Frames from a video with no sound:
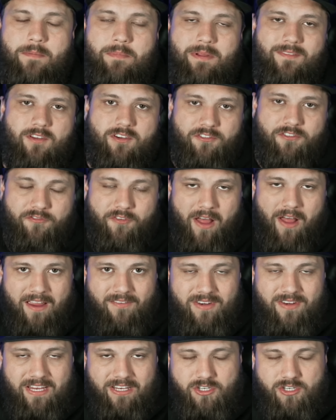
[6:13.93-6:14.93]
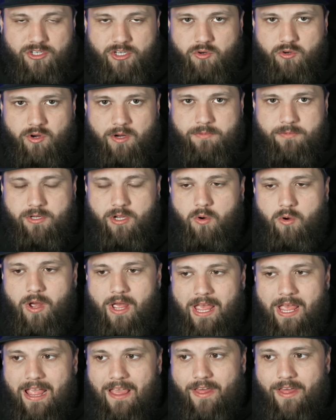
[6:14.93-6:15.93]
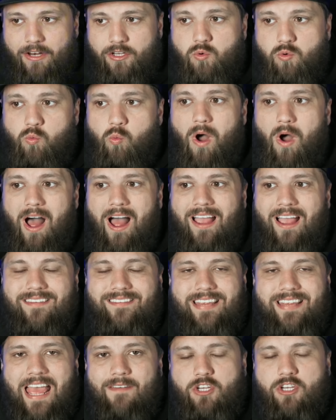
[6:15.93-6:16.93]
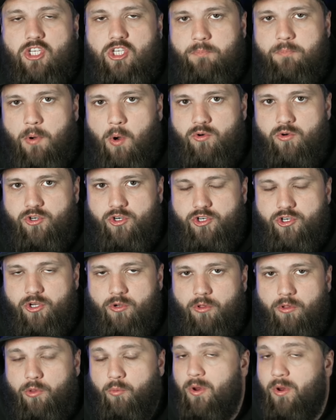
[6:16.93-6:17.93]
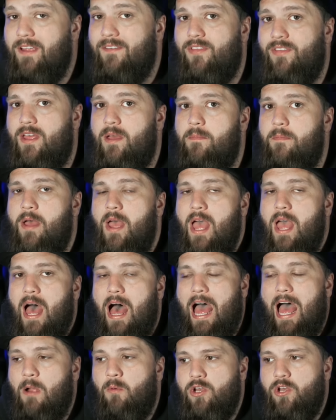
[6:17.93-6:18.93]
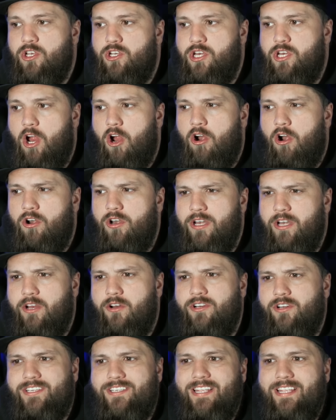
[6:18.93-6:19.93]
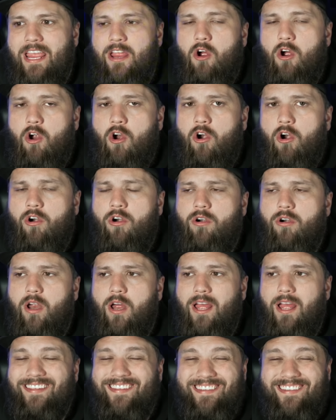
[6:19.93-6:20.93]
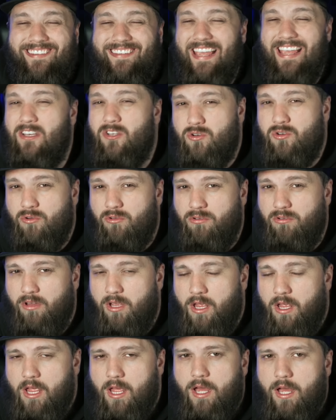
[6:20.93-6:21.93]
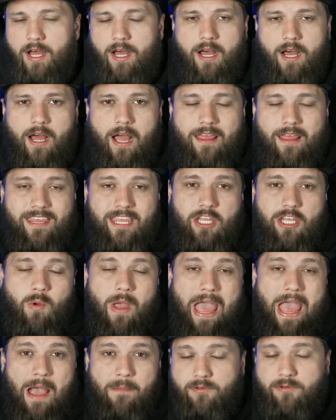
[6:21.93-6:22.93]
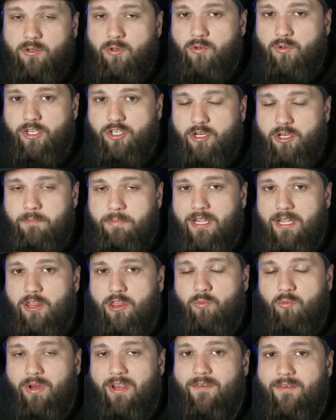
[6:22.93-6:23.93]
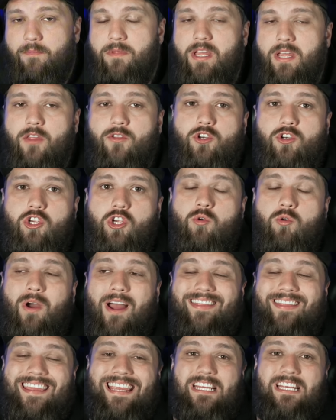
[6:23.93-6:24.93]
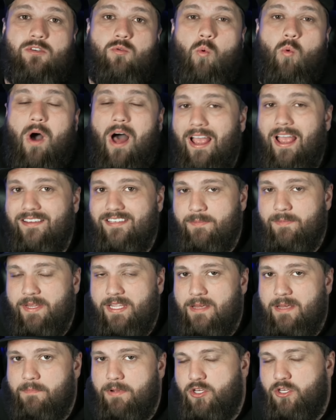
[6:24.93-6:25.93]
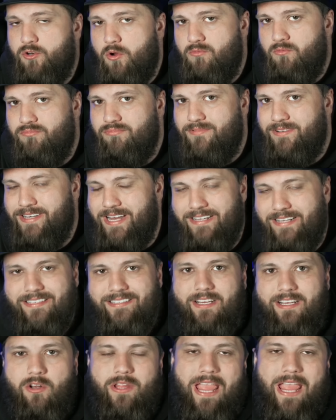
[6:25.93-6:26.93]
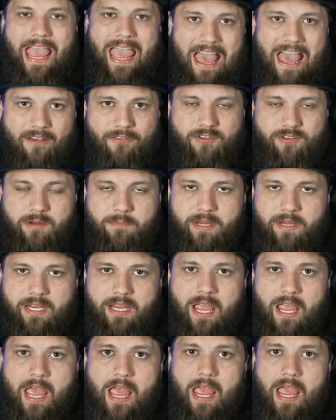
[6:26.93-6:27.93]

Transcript: believe there's 5 niches in crypto that it's wise to have exposure to. 3 of them I would darn near say are essential. I think you absolutely should be in 3 of them. The other 2, I think it's wise to be in them, but you don't necessarily have to be.